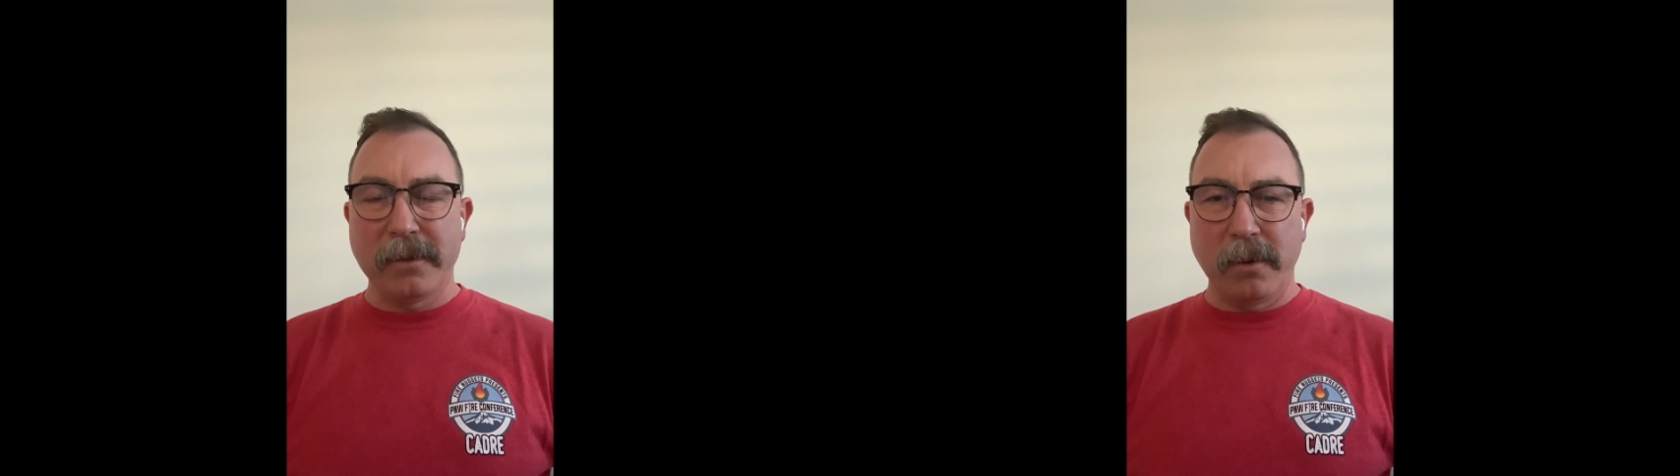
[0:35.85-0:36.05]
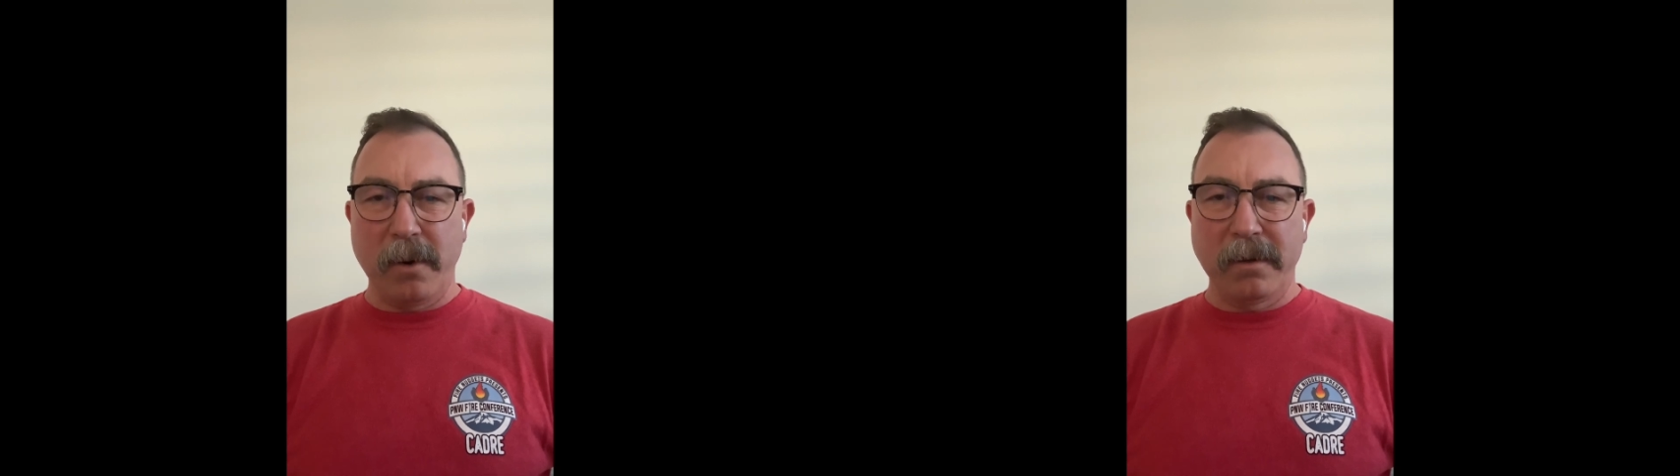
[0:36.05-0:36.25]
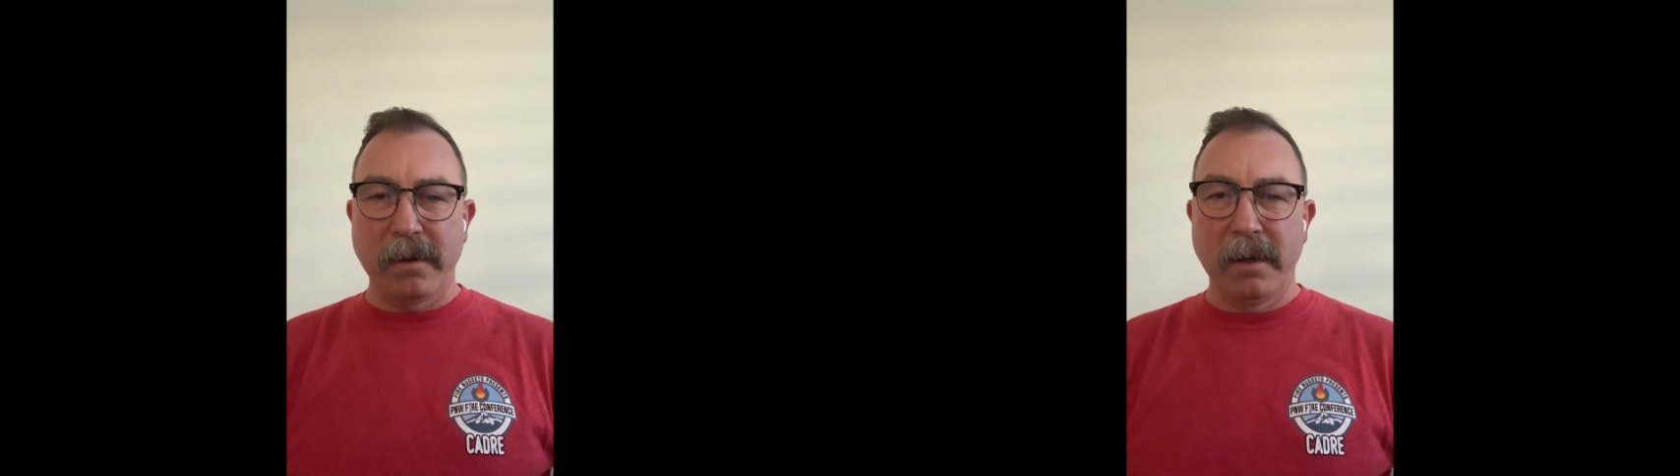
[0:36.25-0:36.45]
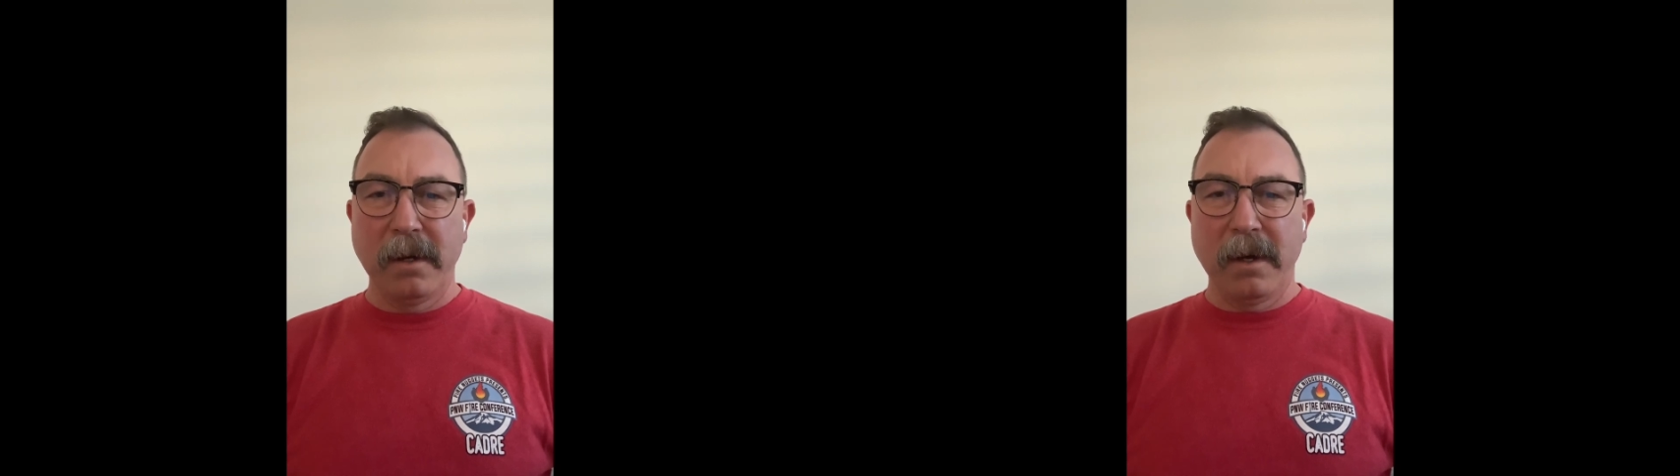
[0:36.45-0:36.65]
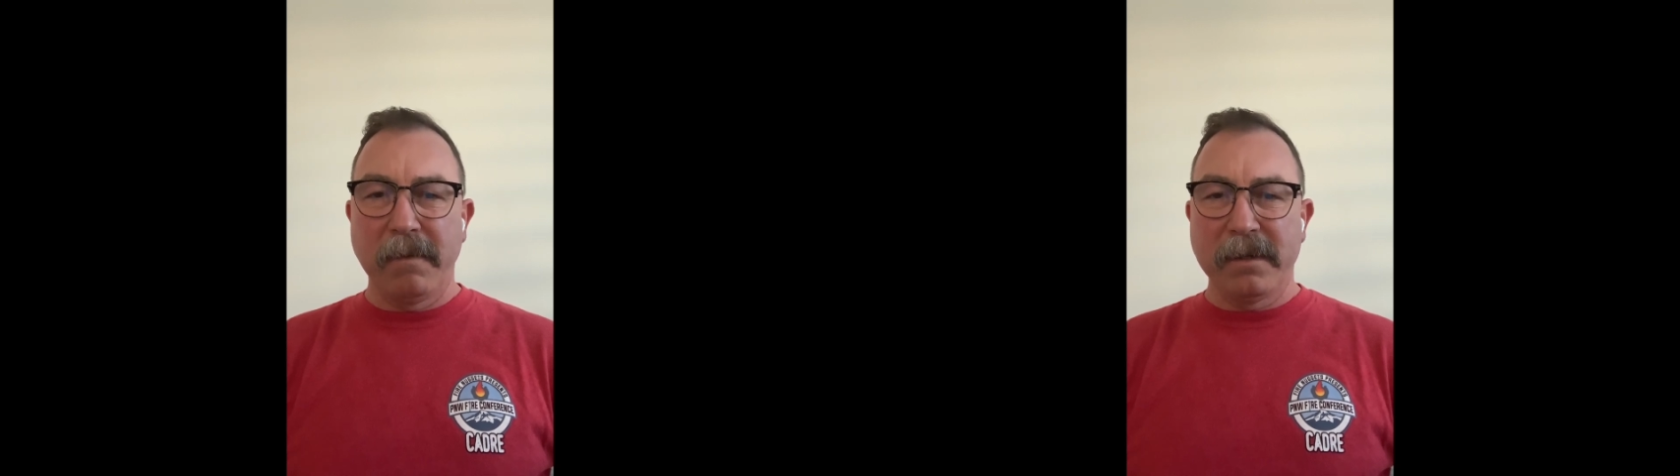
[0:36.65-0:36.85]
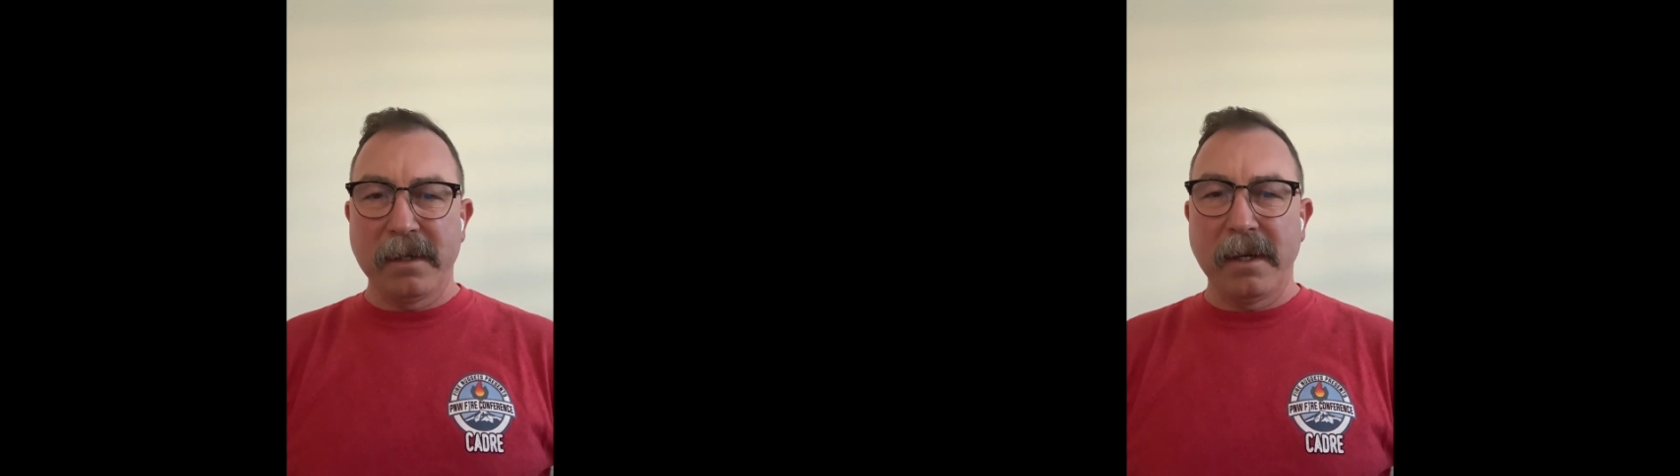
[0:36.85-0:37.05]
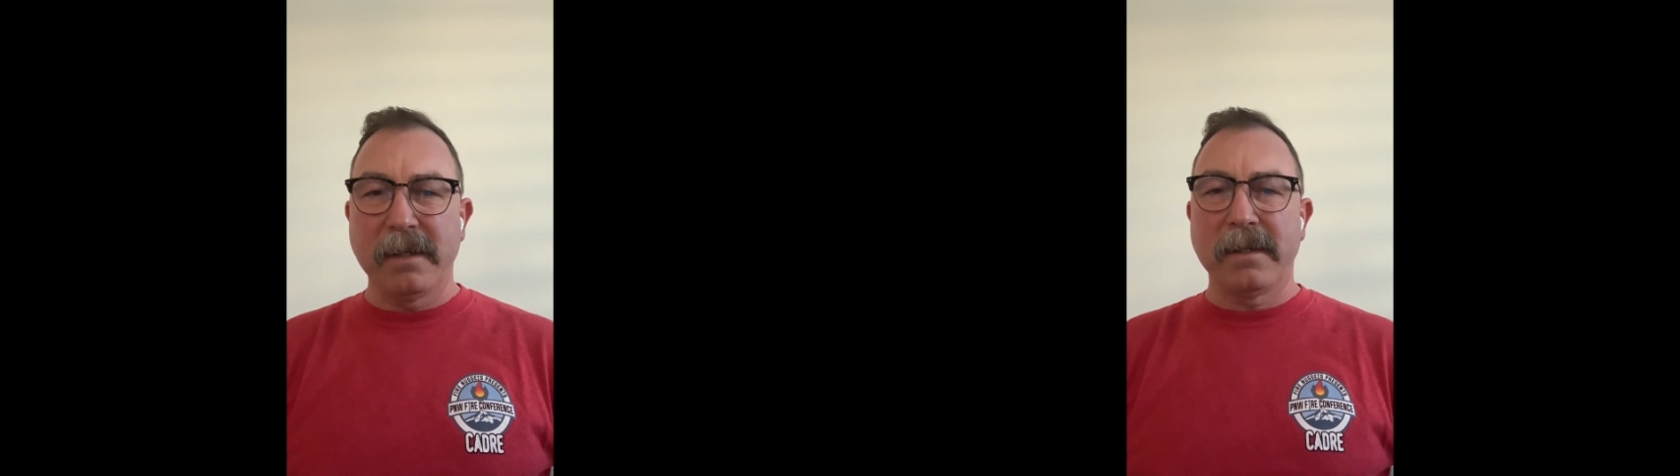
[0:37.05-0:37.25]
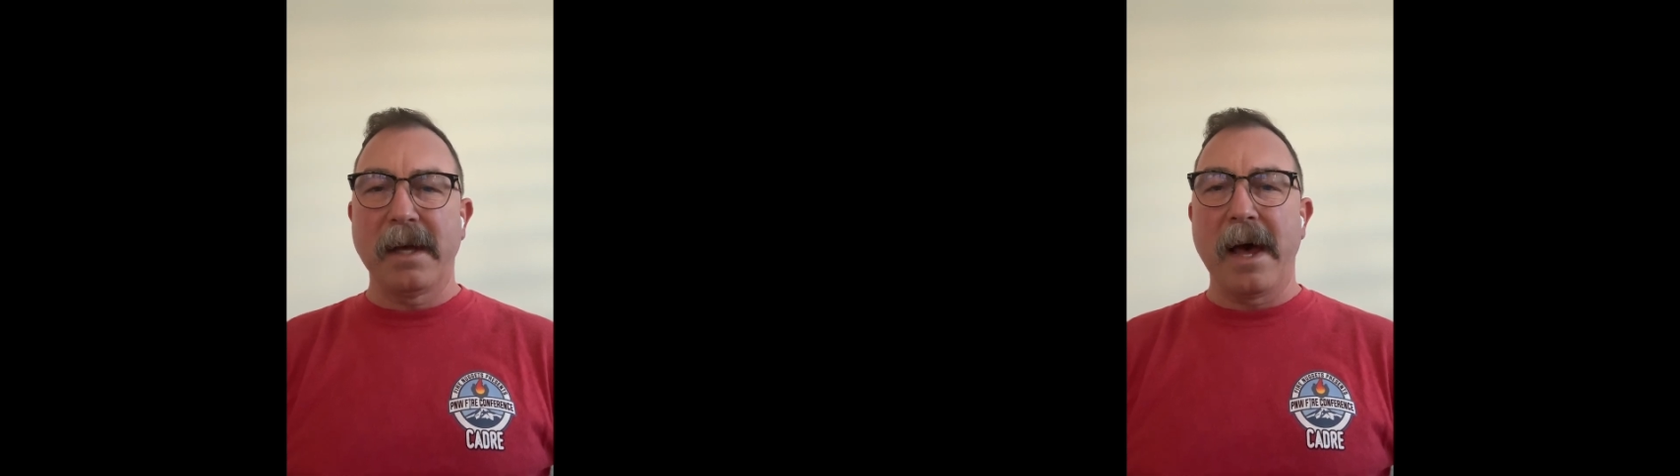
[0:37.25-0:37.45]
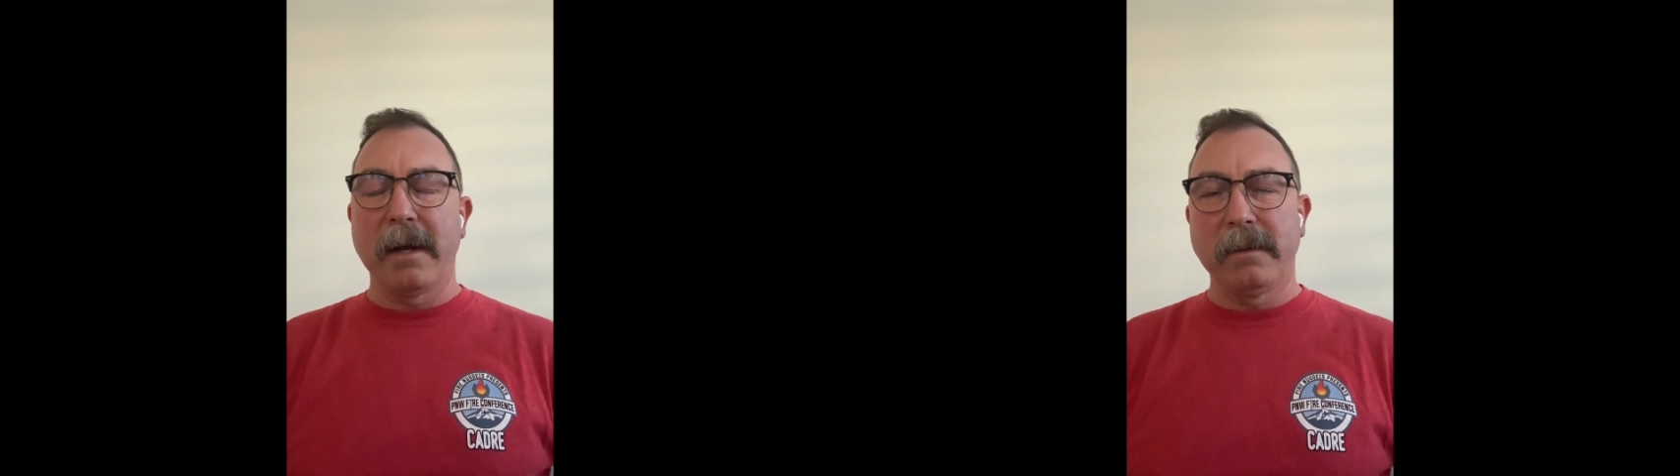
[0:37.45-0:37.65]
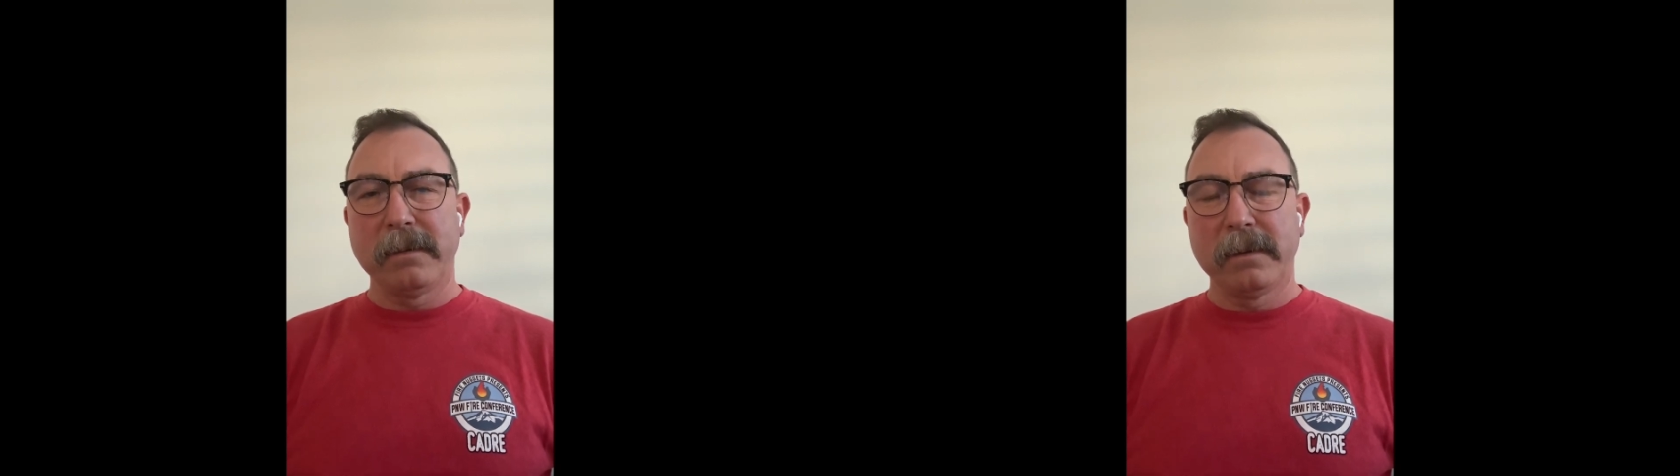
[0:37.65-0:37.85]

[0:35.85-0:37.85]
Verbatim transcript: north of the city of Seattle.